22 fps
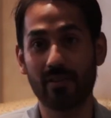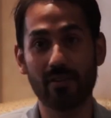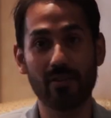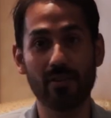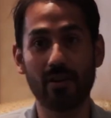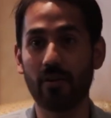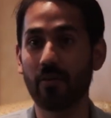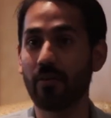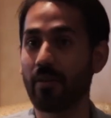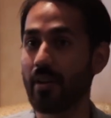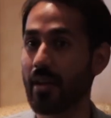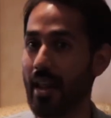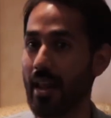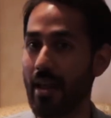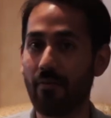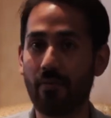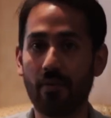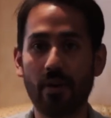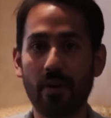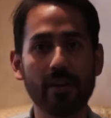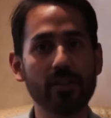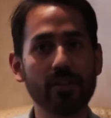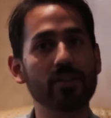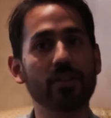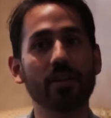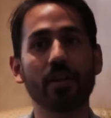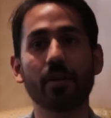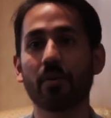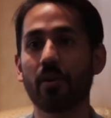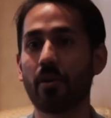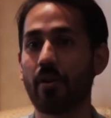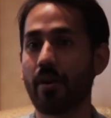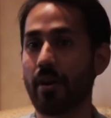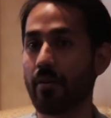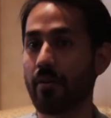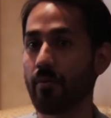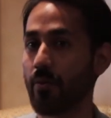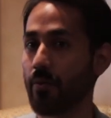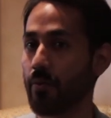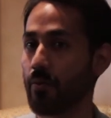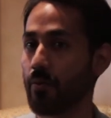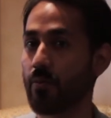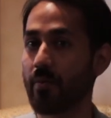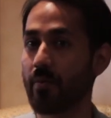you know, leverage, keep going
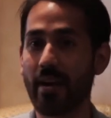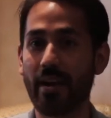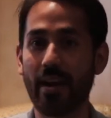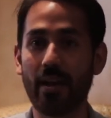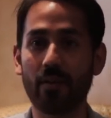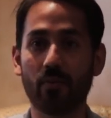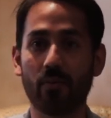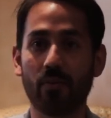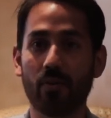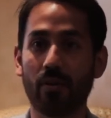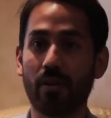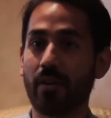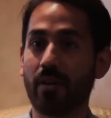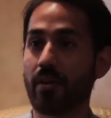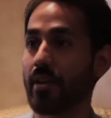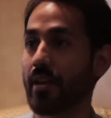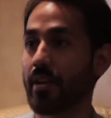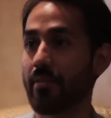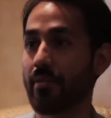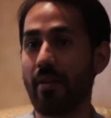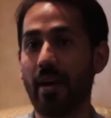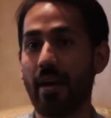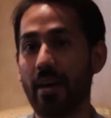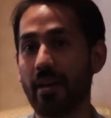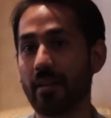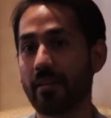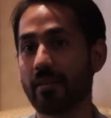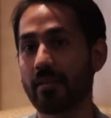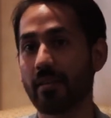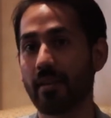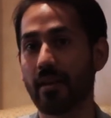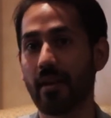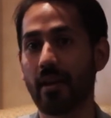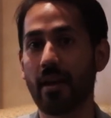through my network, events,